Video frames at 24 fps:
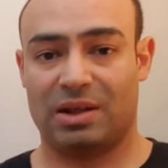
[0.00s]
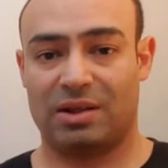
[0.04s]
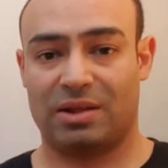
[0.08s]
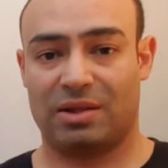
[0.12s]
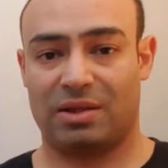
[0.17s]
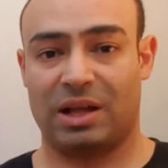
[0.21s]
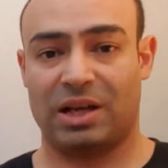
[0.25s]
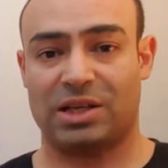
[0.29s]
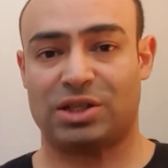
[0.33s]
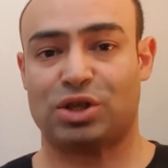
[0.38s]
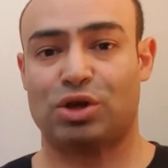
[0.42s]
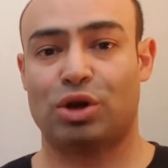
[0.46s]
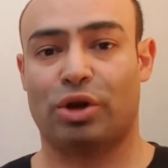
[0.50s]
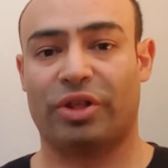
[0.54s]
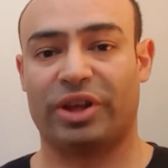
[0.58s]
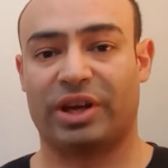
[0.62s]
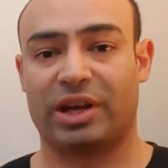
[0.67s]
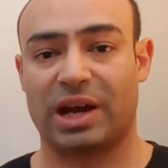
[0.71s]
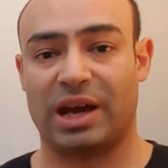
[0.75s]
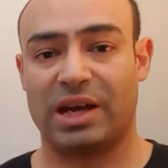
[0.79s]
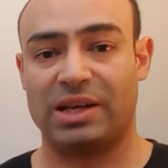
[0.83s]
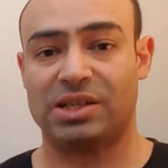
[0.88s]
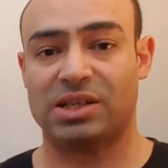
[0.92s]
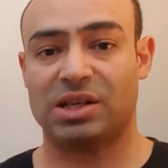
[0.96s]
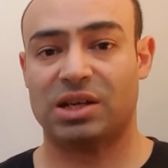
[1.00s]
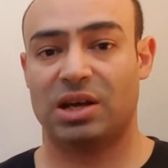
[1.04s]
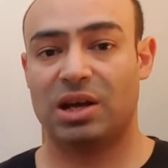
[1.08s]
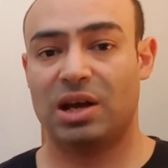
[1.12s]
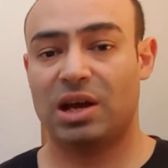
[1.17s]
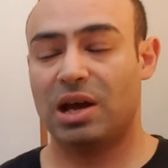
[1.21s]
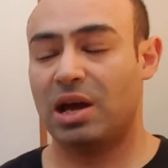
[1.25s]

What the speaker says: that's not the case.